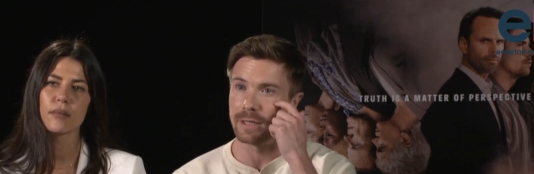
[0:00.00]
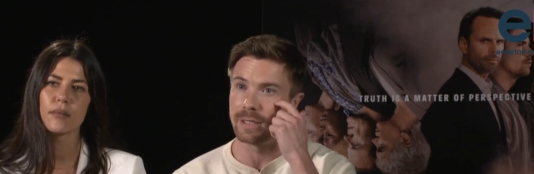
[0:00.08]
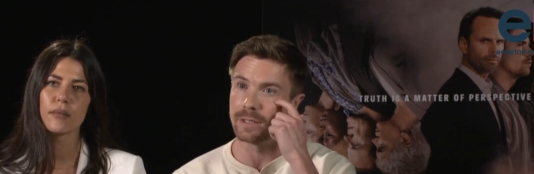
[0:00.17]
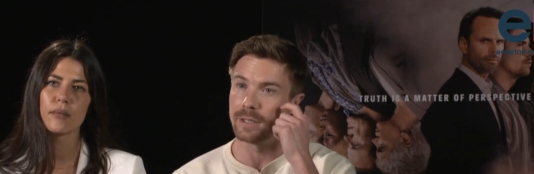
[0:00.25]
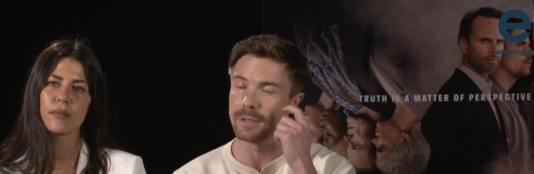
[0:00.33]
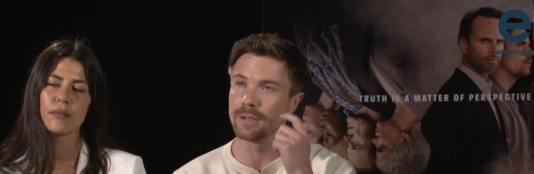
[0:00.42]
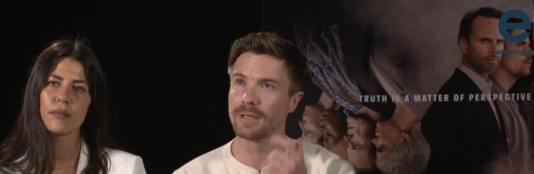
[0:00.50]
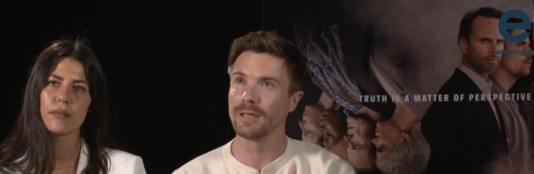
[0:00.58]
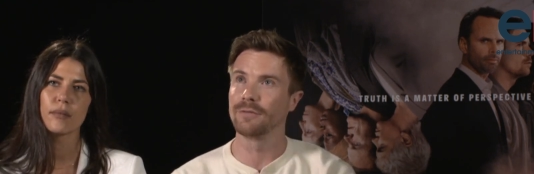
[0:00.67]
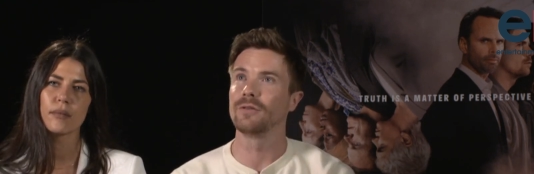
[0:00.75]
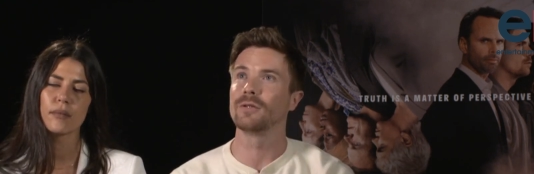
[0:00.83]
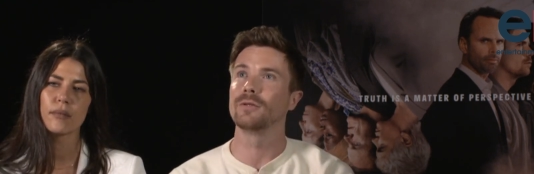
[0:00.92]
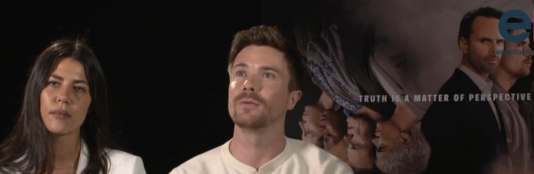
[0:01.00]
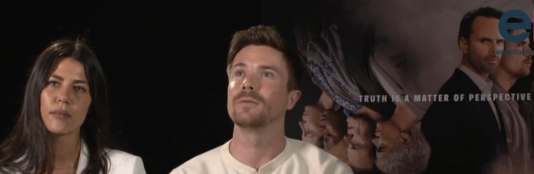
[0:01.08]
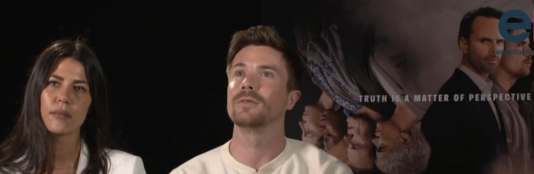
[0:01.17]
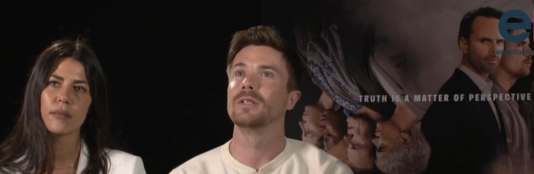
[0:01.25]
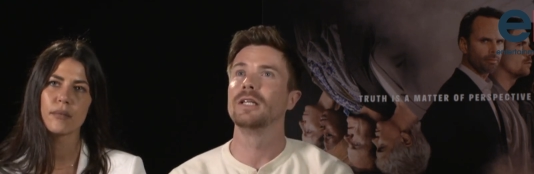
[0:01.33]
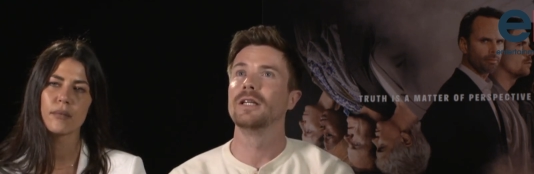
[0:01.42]
Speaker 1: I think that the difficult
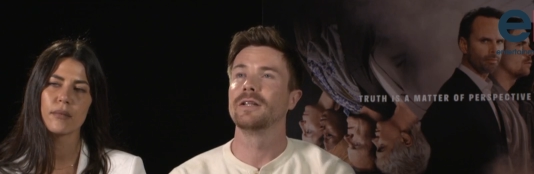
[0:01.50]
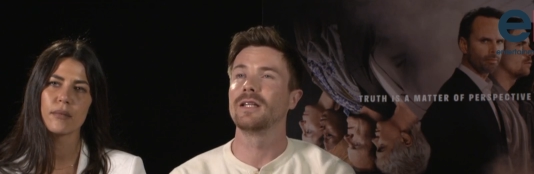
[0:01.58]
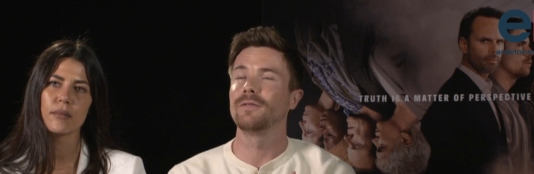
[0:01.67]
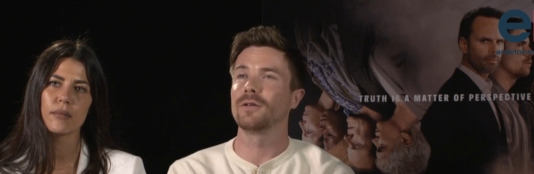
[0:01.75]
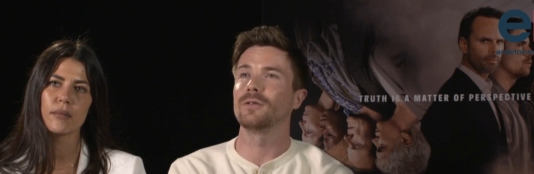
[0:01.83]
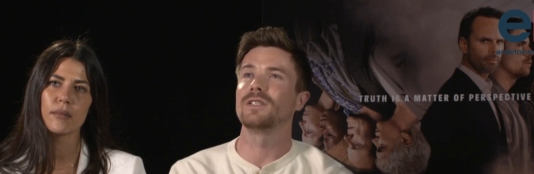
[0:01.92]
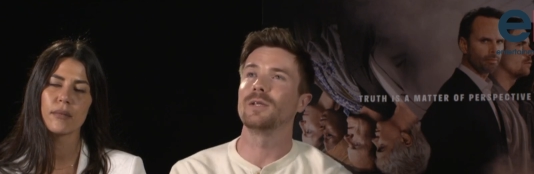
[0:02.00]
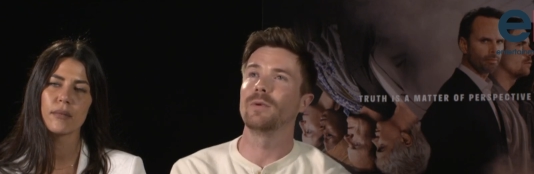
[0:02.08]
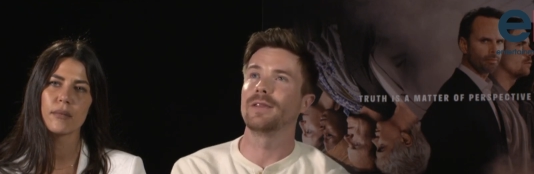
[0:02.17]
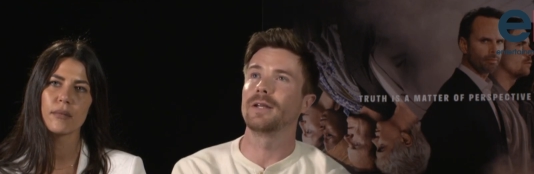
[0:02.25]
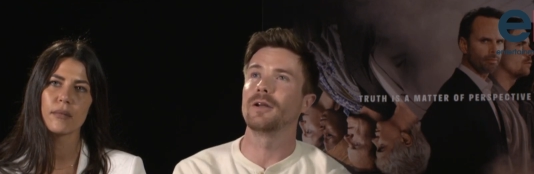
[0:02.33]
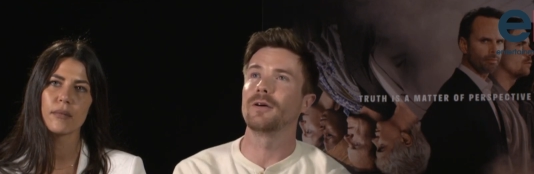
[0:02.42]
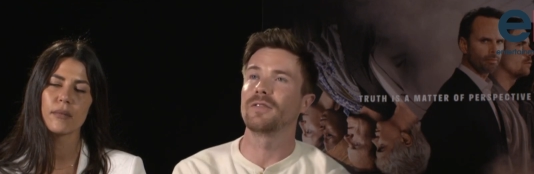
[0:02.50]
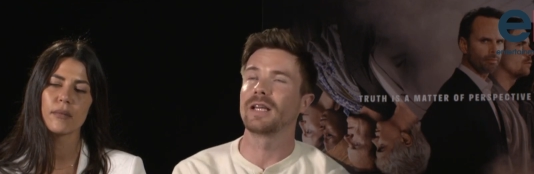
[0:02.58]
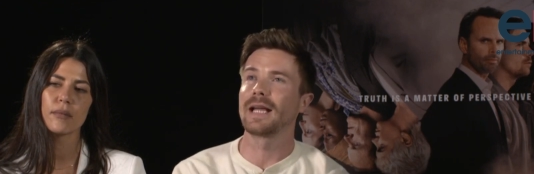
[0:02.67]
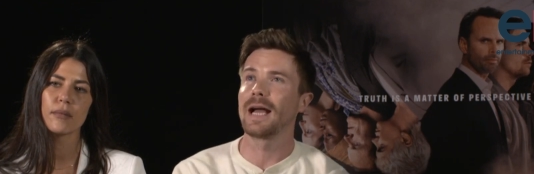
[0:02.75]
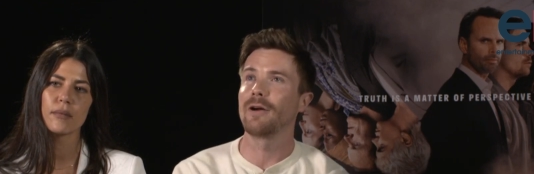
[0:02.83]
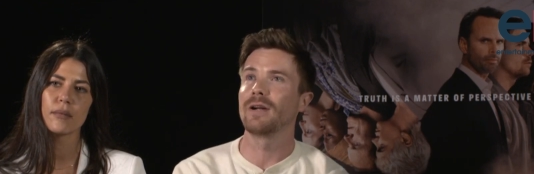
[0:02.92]
difficulty with a lot of the
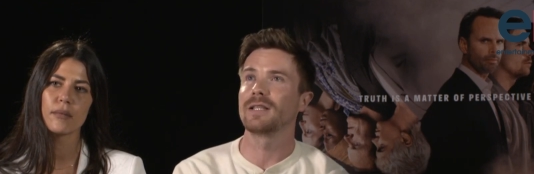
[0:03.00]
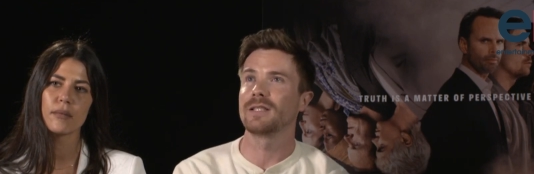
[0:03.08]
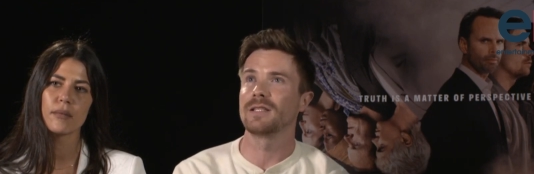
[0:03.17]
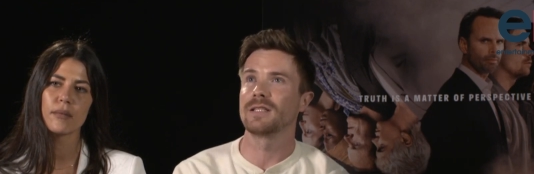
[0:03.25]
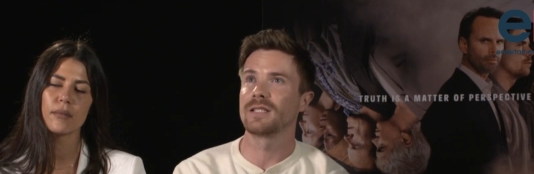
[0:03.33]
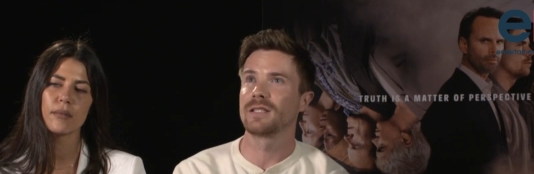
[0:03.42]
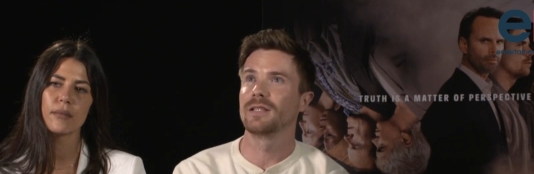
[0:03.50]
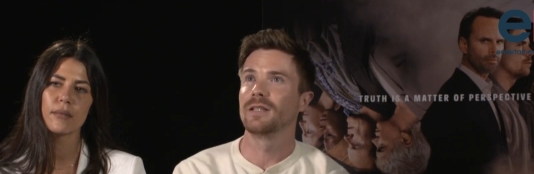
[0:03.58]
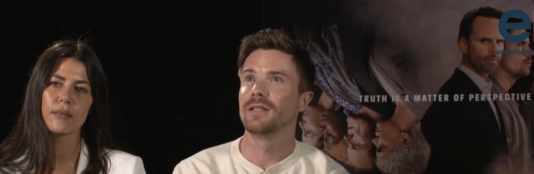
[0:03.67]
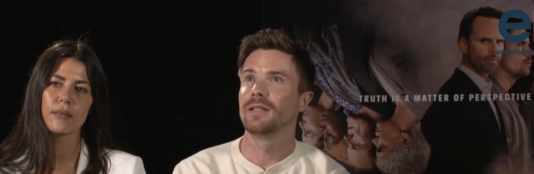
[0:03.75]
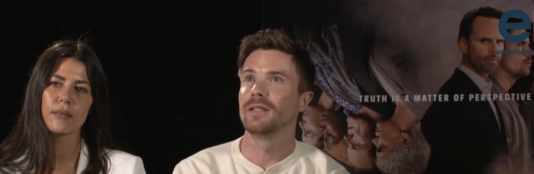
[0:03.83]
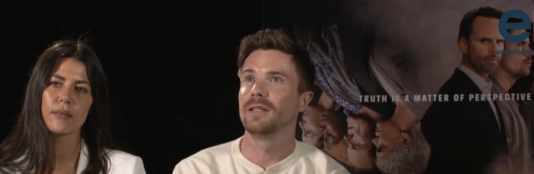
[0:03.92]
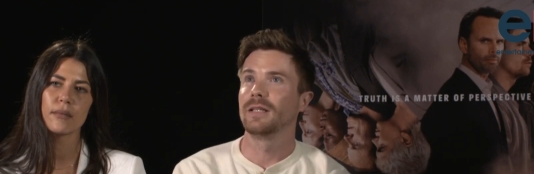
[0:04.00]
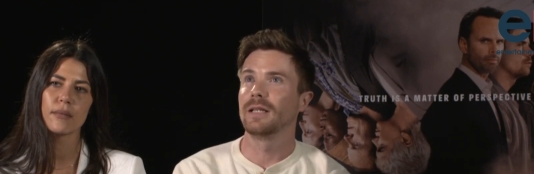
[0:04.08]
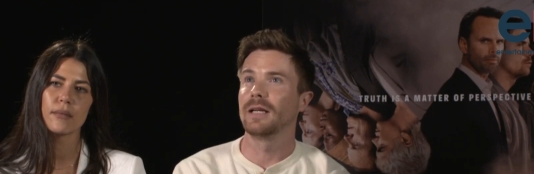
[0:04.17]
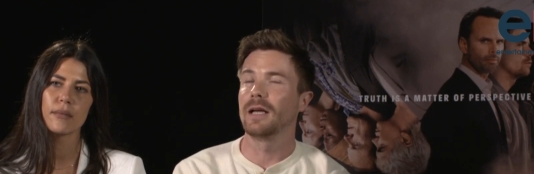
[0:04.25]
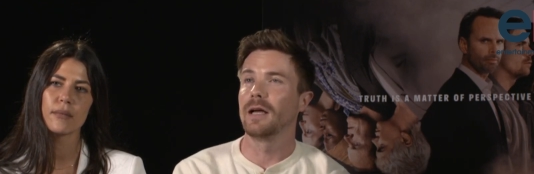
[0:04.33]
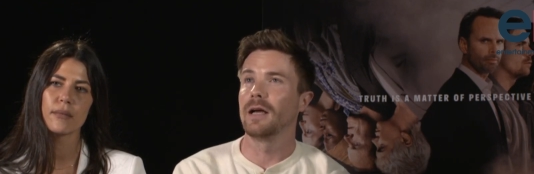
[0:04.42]
characters.
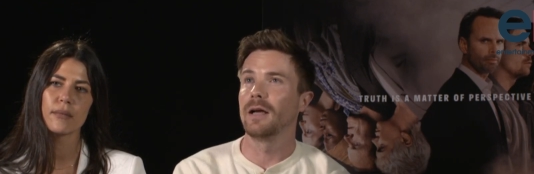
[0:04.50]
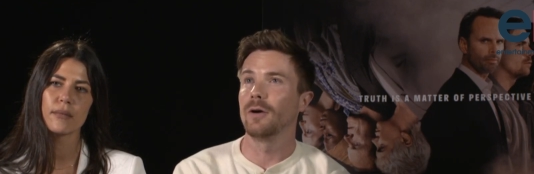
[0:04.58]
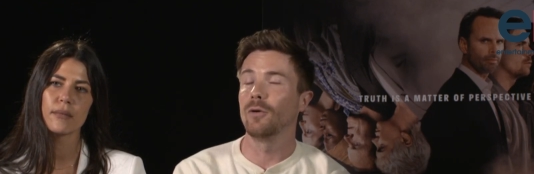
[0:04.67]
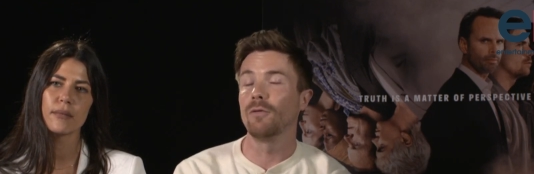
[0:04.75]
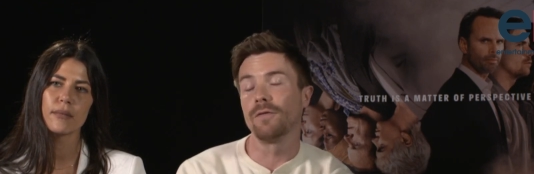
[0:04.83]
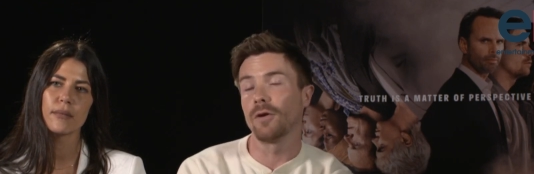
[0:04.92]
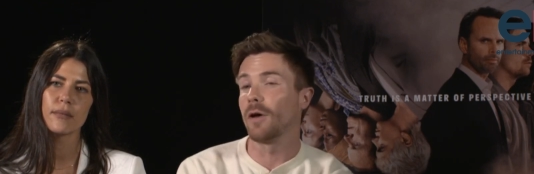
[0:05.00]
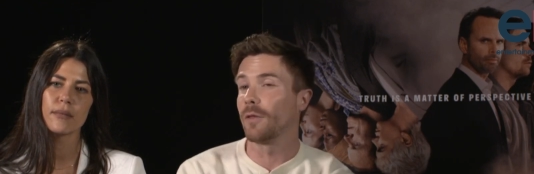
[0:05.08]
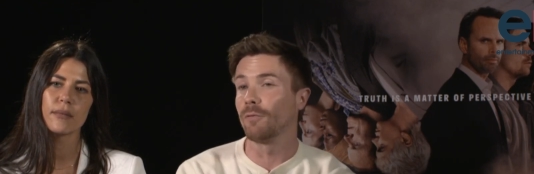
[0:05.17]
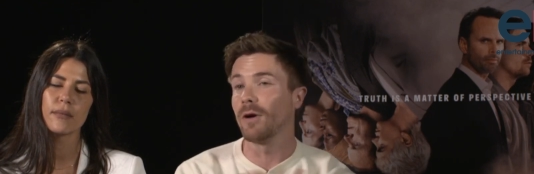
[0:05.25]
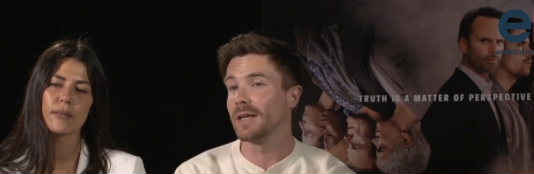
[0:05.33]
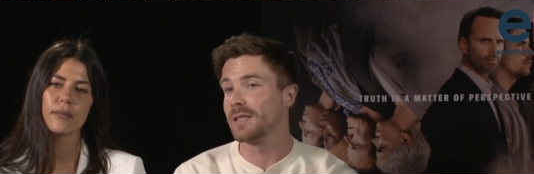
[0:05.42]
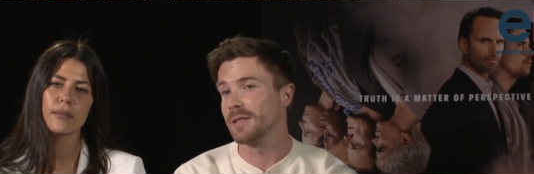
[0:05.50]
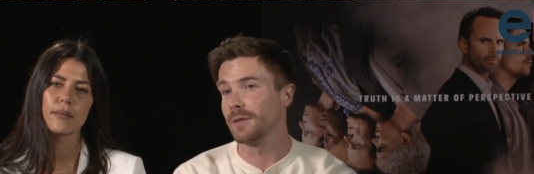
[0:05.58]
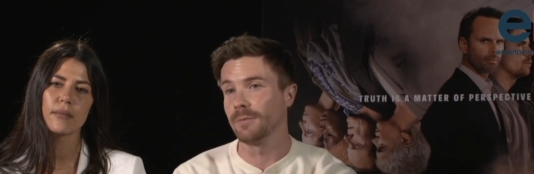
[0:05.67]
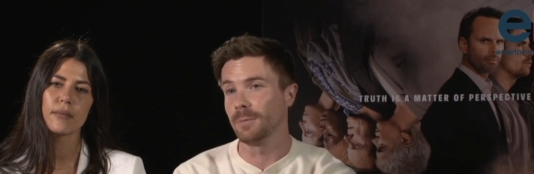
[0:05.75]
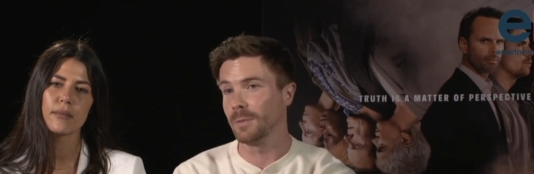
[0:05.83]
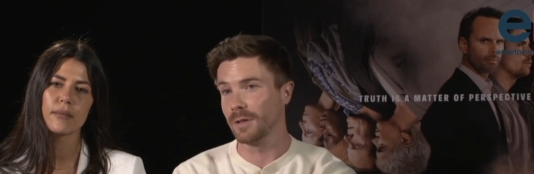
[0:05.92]
Uh, or for a lot of the writers
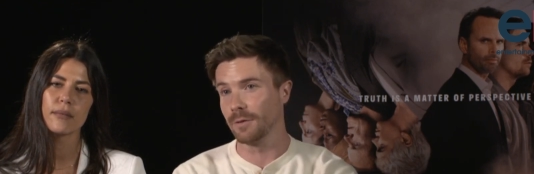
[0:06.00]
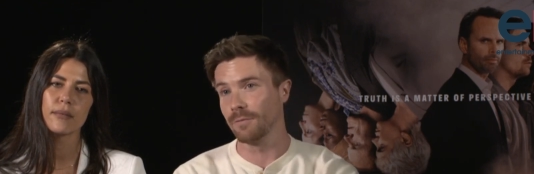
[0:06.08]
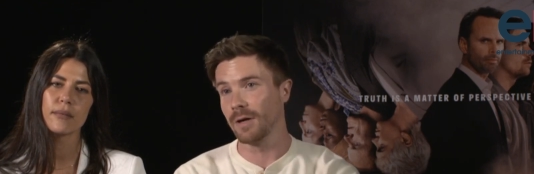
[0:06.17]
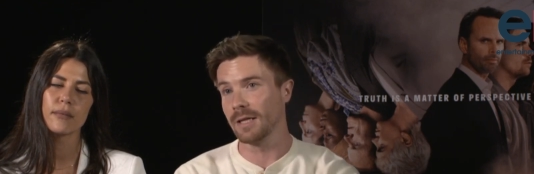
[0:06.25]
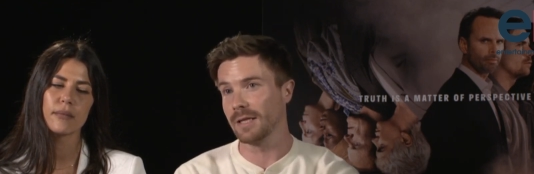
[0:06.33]
that, that write